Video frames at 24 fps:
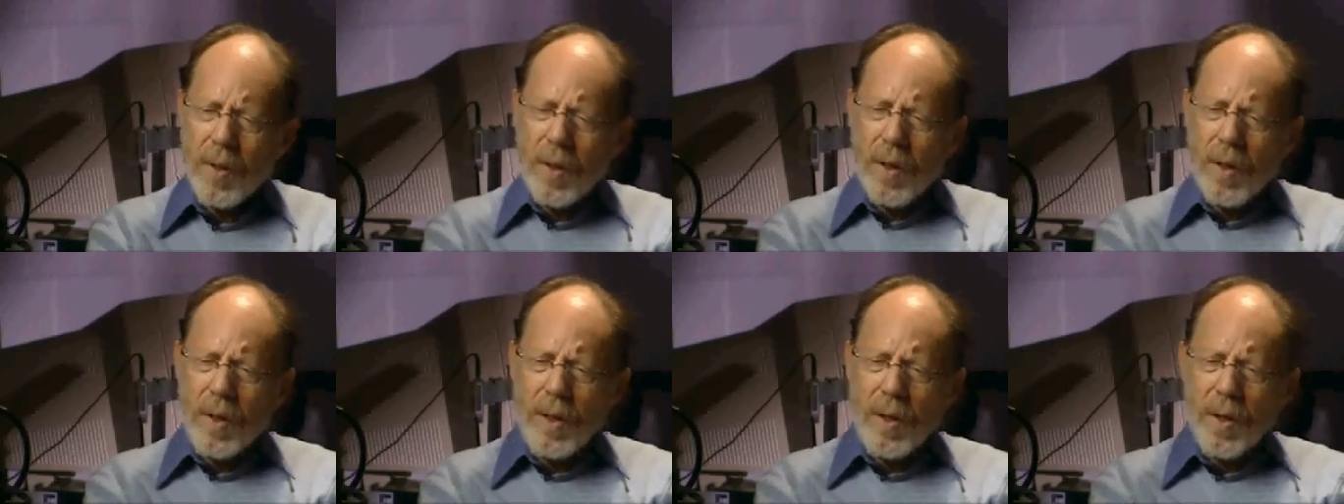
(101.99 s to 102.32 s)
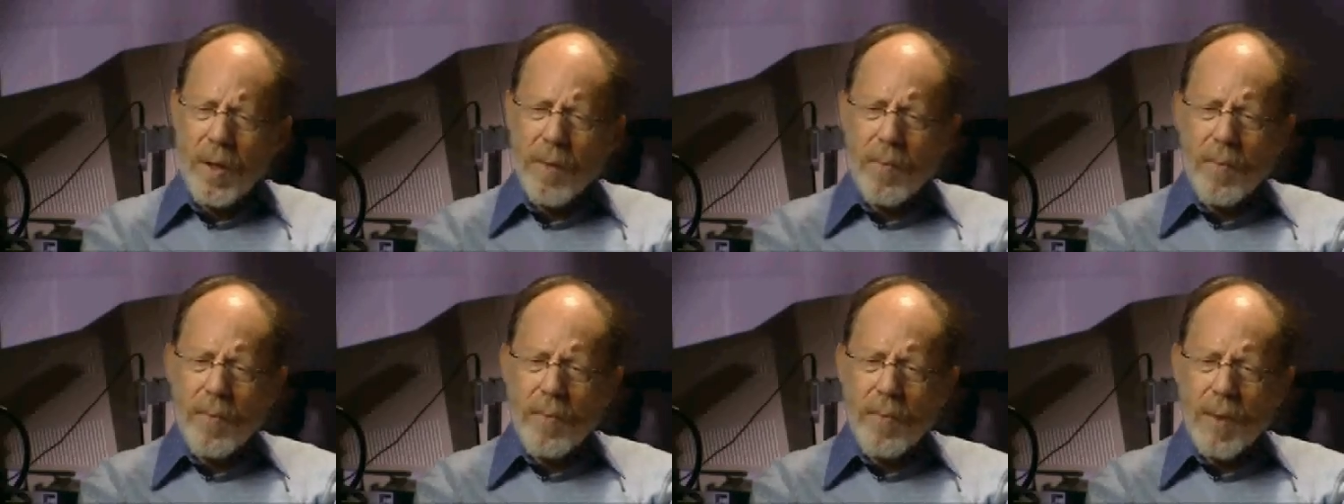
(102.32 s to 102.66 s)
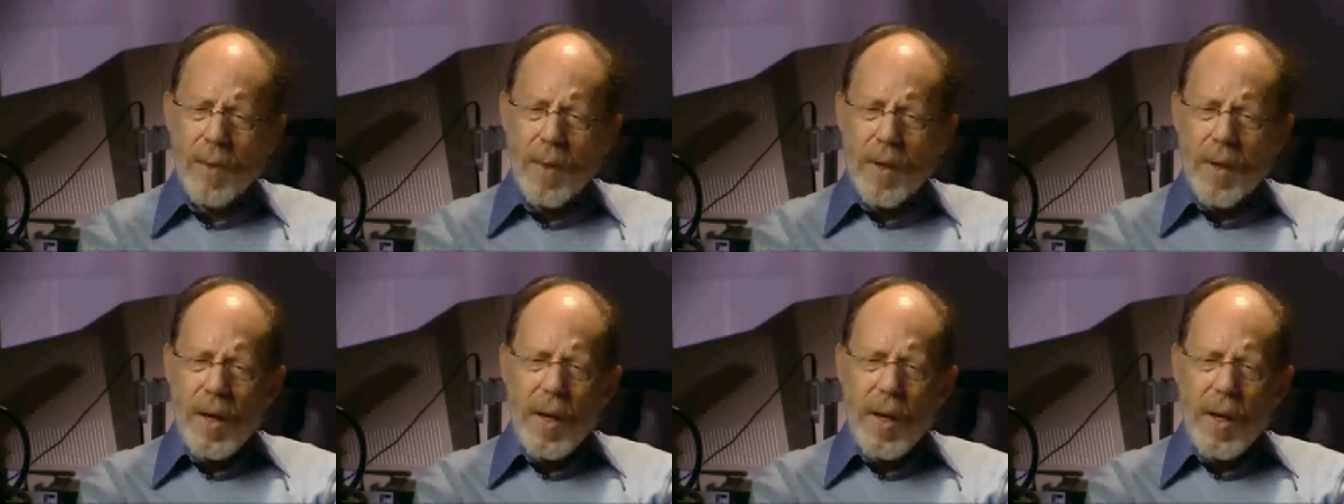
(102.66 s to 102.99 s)
Um,
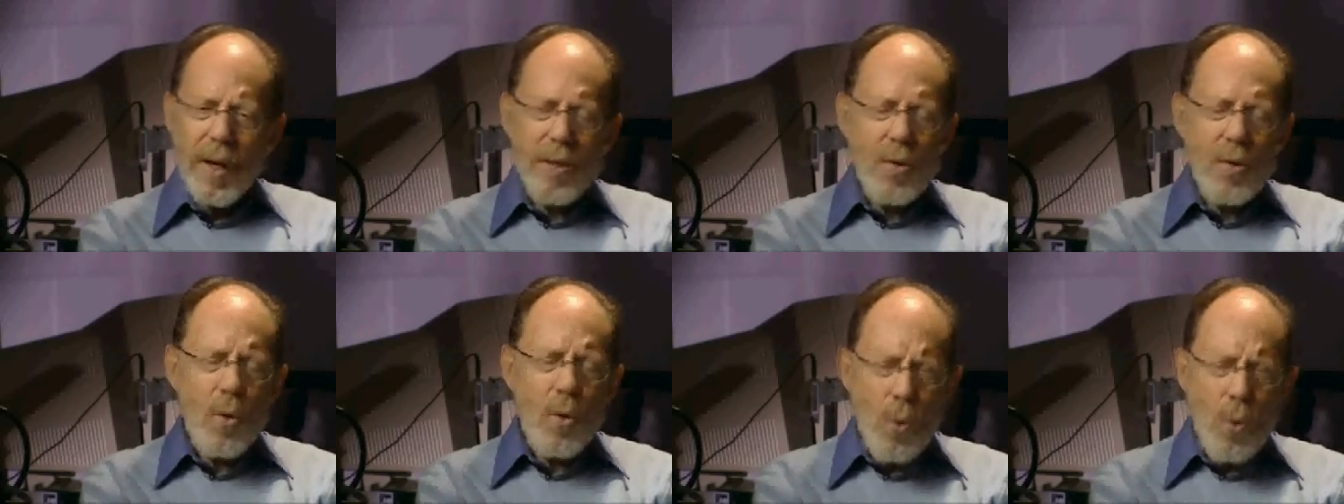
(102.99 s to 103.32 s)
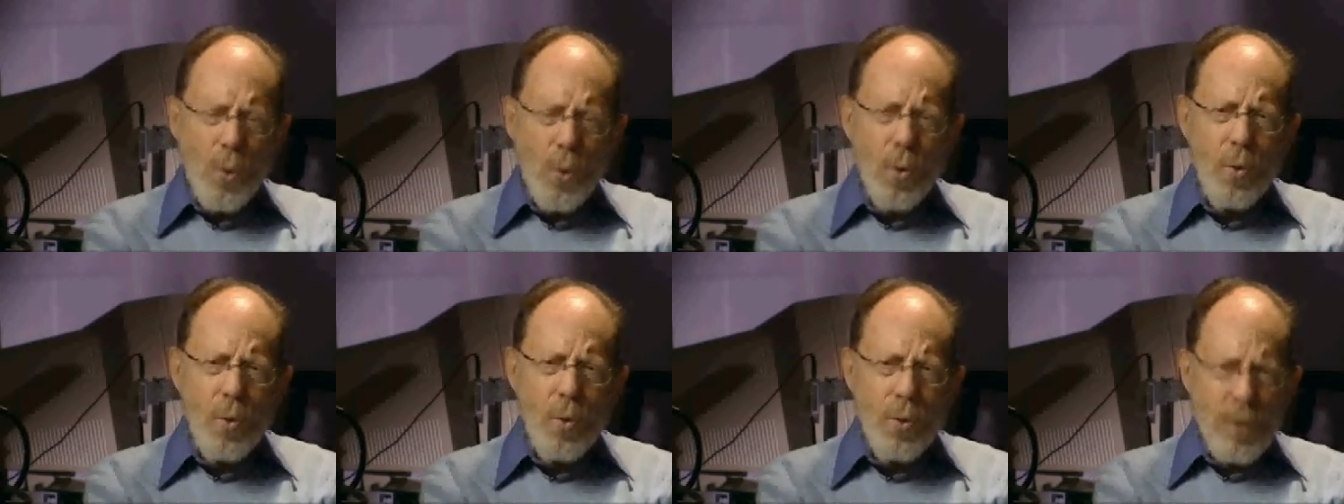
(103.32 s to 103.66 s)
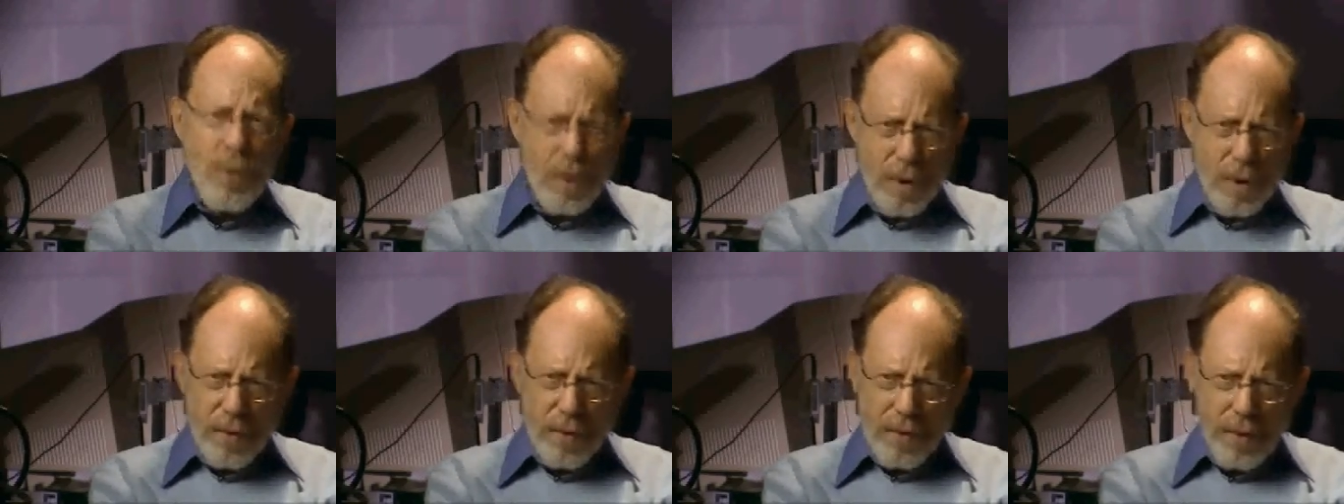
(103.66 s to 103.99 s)
and all
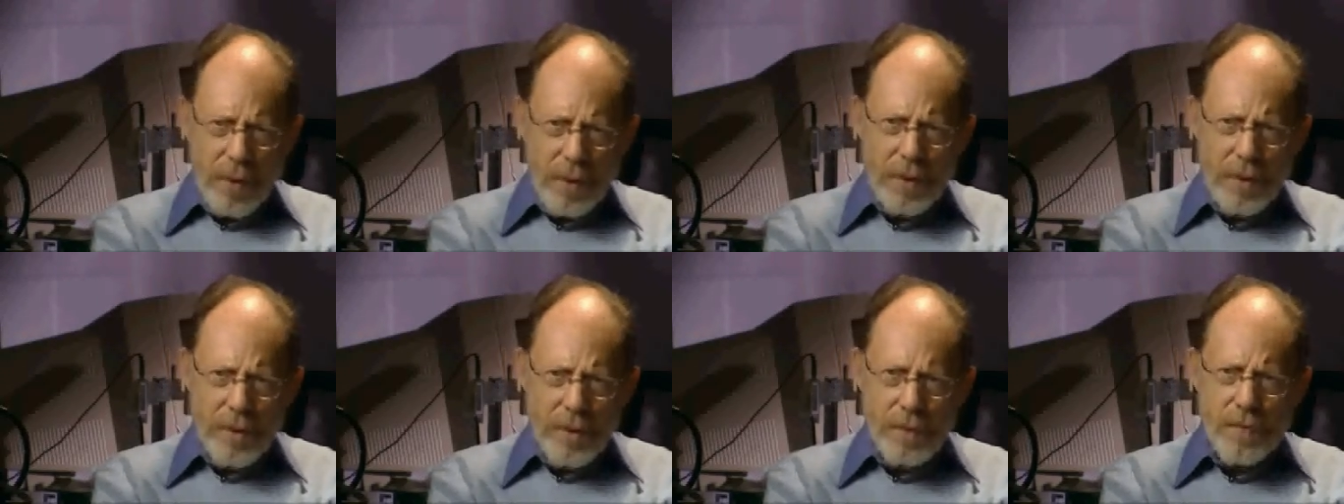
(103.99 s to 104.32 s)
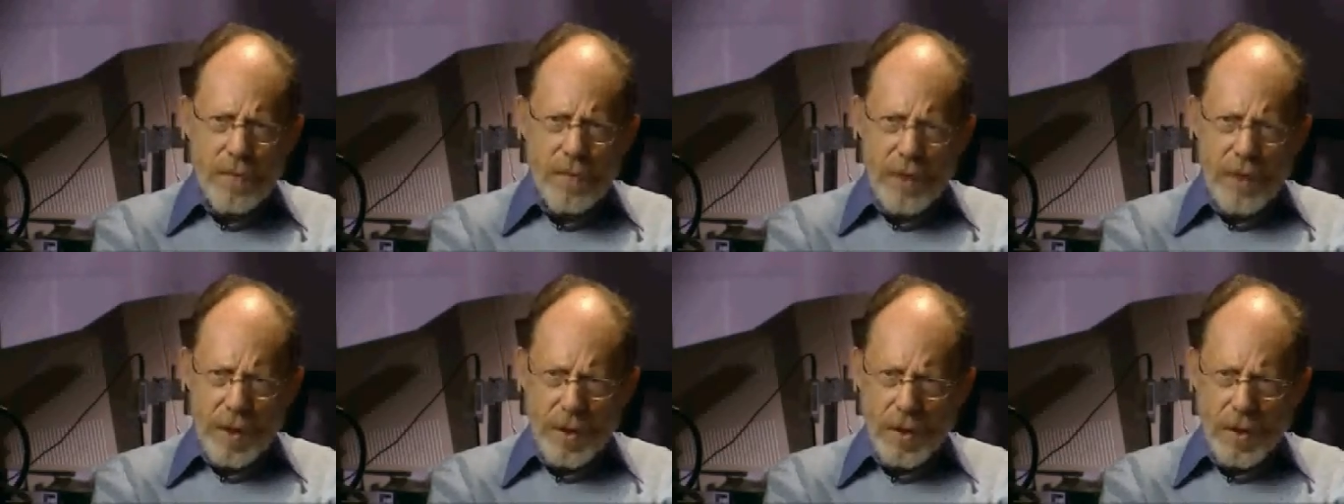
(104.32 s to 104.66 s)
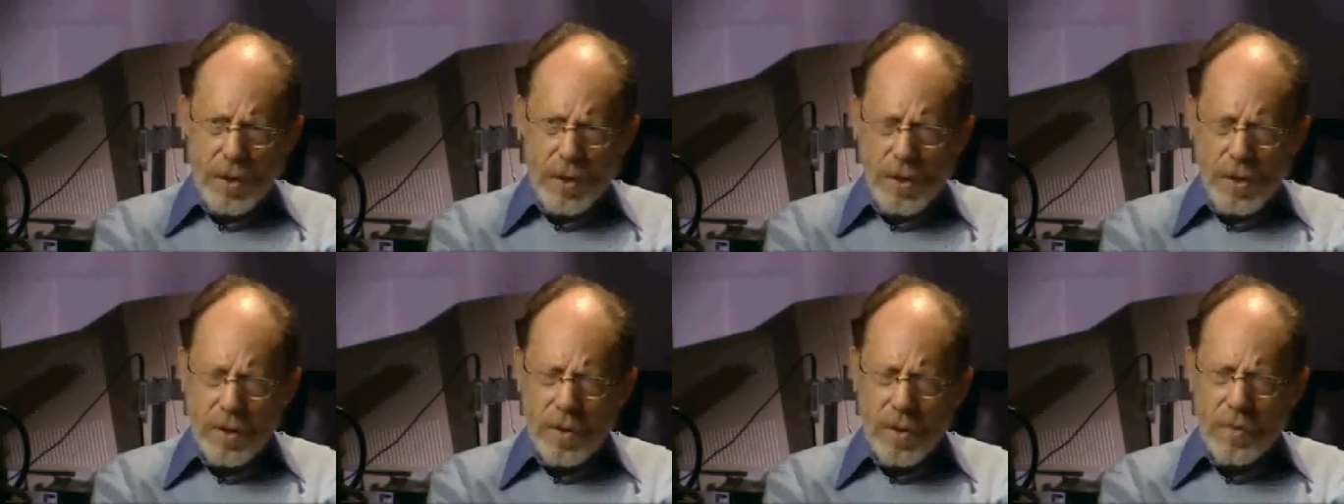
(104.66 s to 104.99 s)
of these
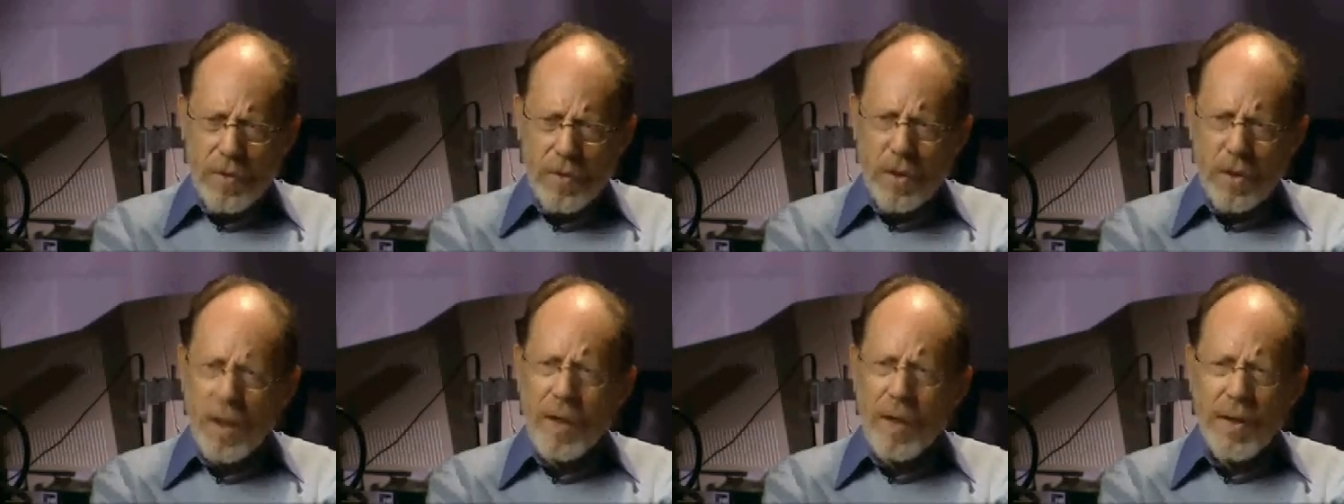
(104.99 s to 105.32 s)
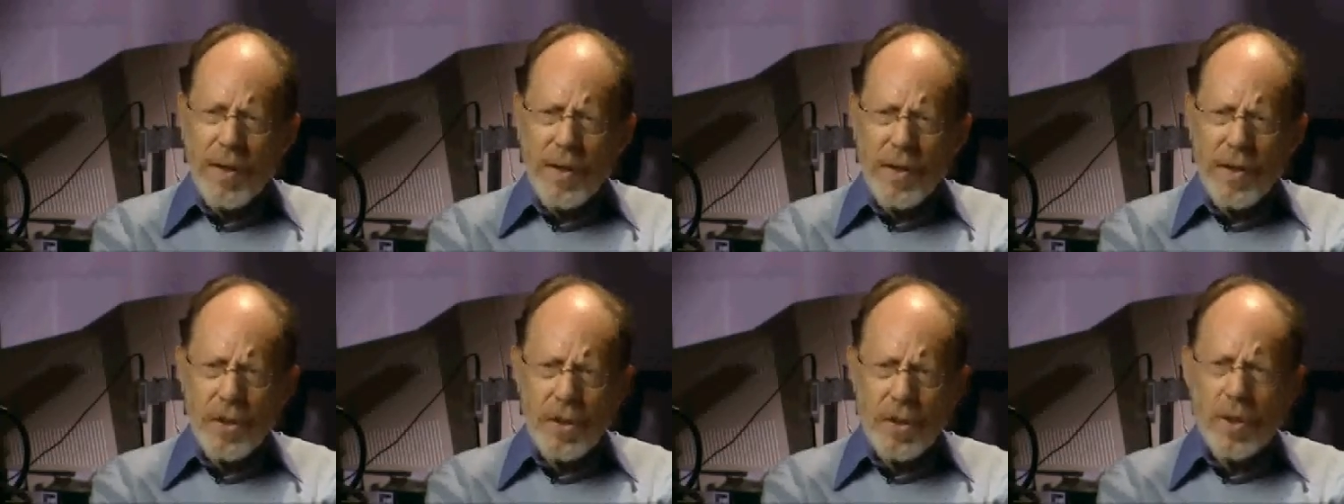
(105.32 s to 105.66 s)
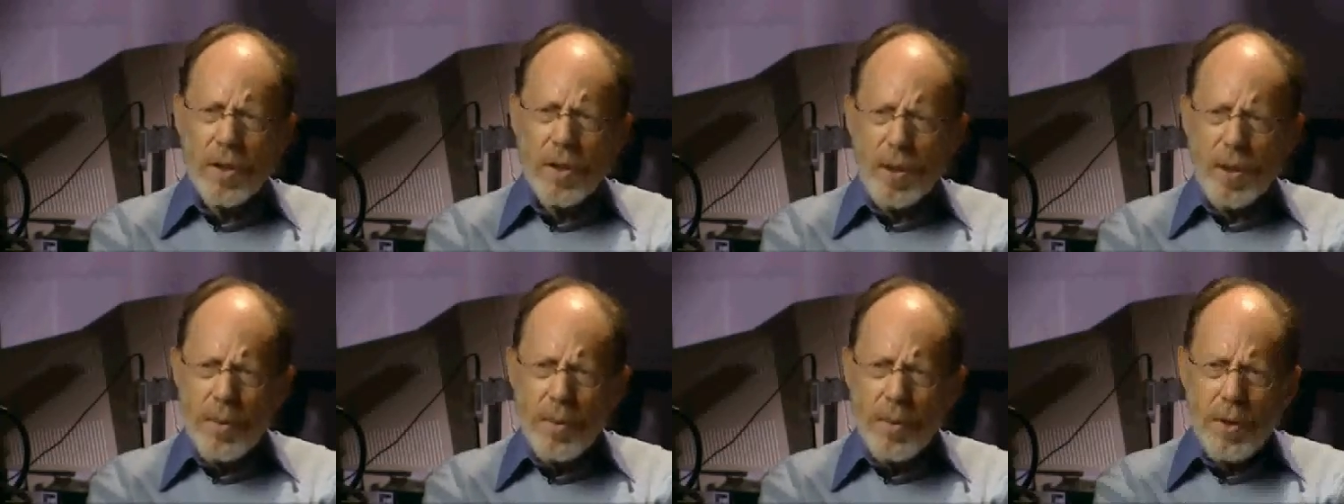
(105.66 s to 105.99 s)
phages, which are
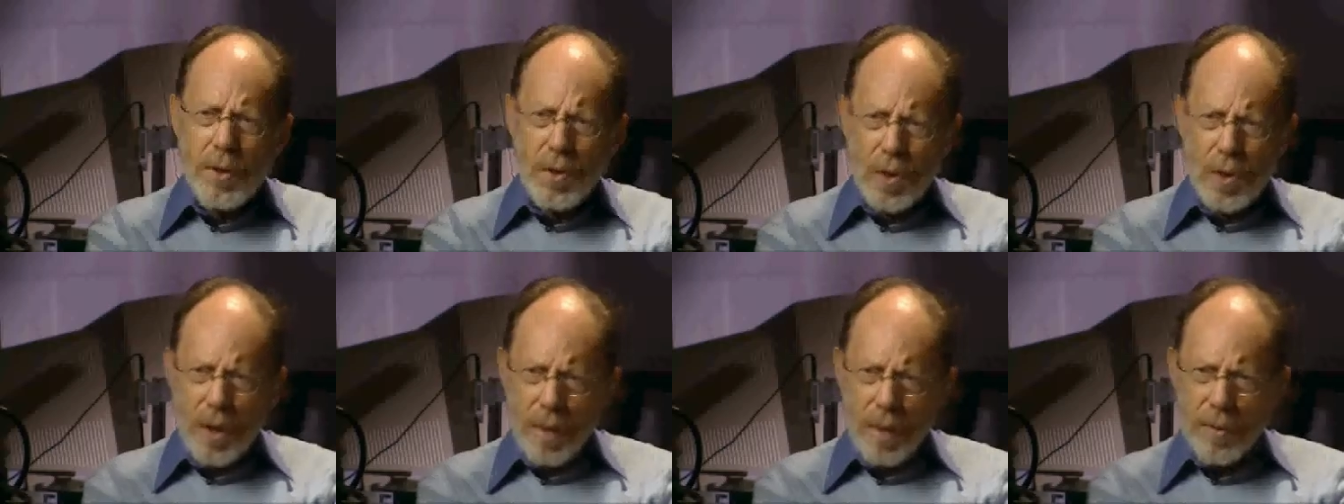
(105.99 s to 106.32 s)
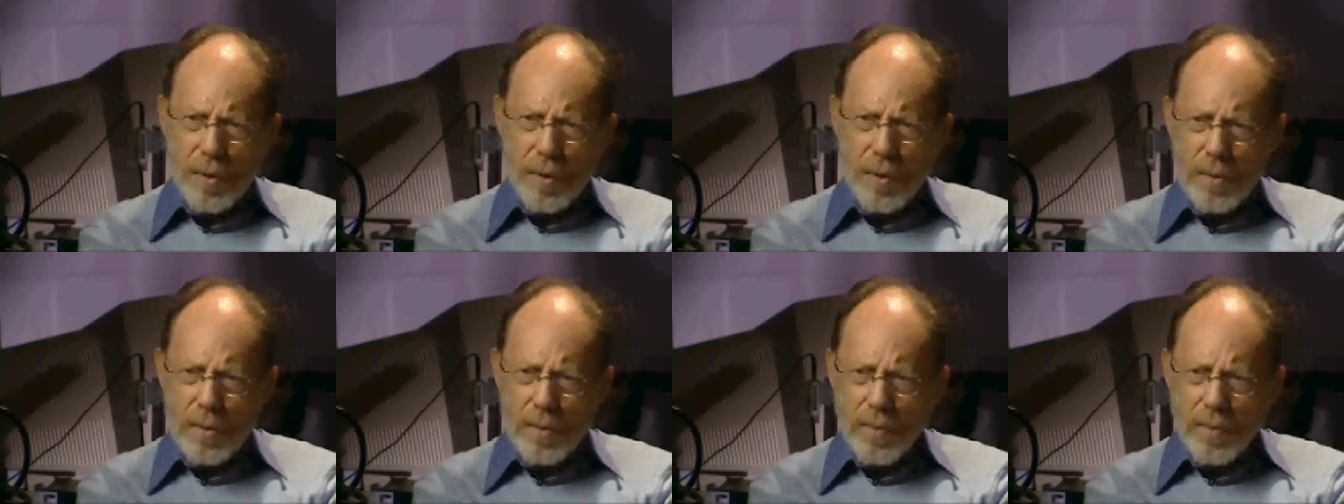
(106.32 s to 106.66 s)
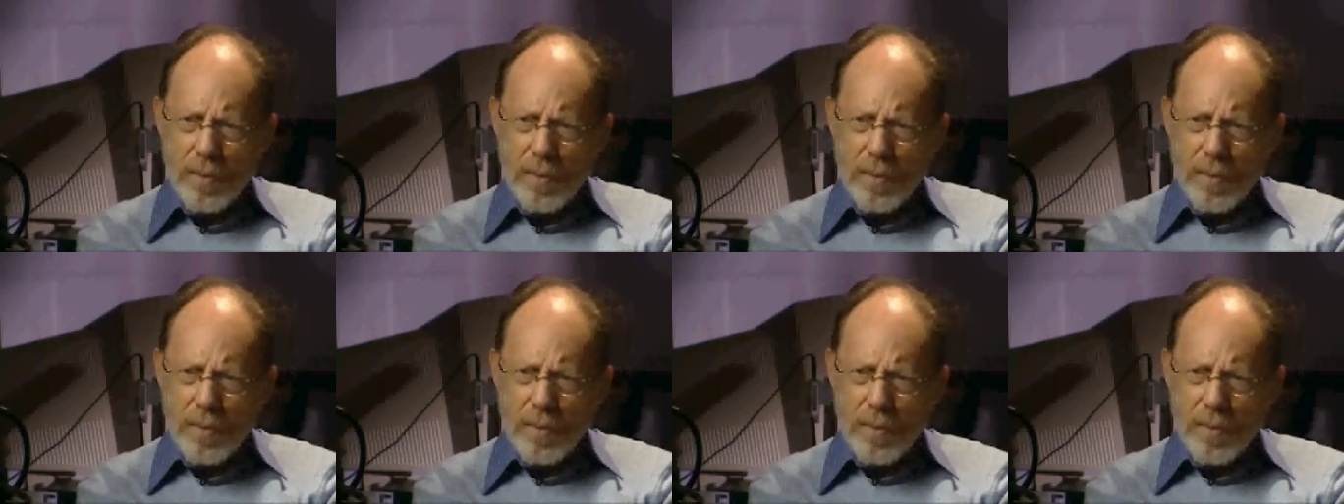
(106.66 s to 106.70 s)
extremely common,